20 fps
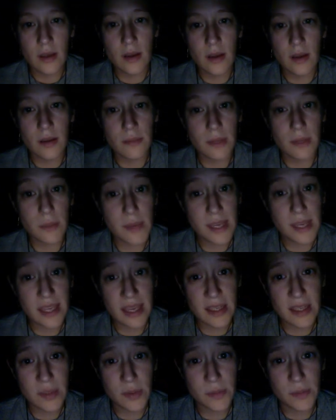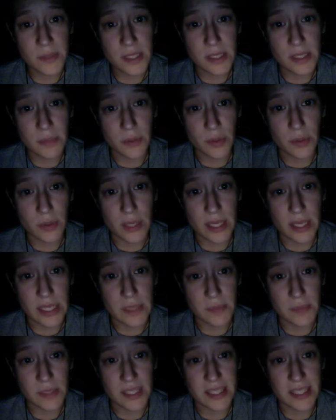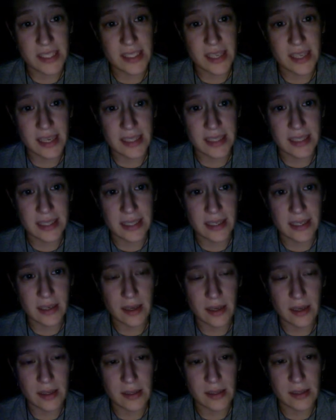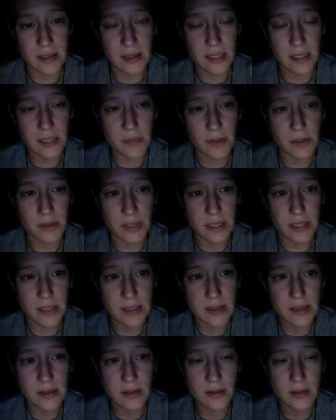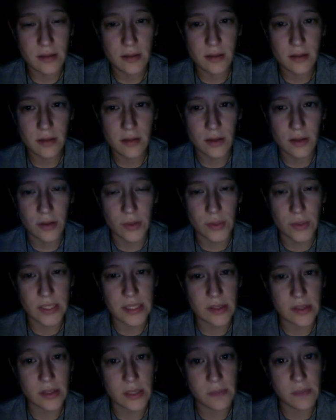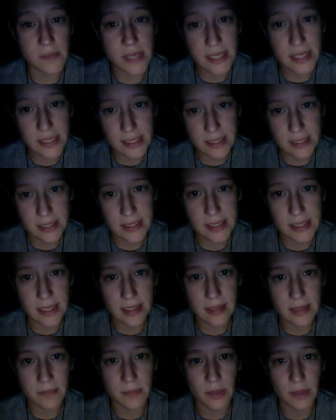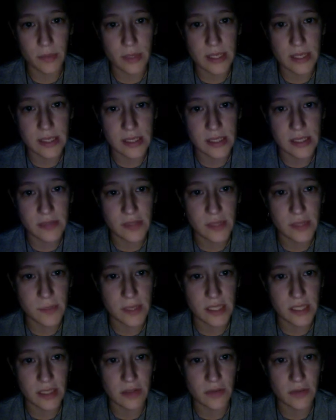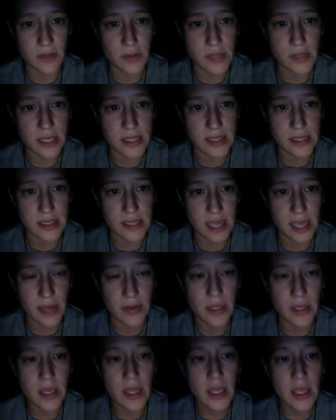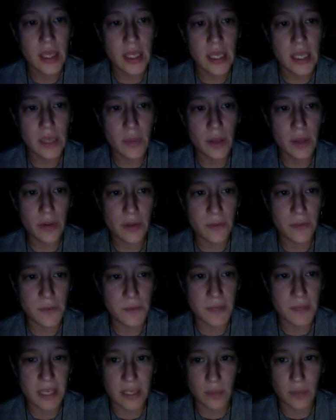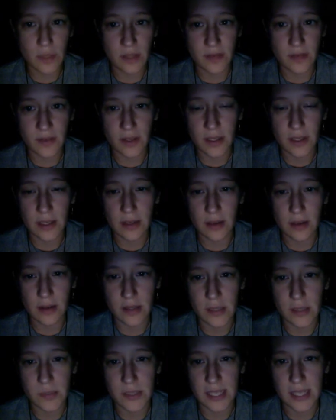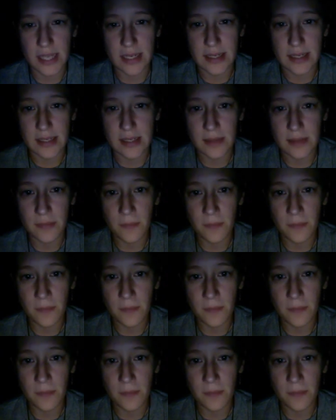My weekend with Mr. Brewer has been decidedly a heartening experience. Although I did not immediately tell him my reasons for spending a few days in town, he welcomed me in with avuncular hospitality.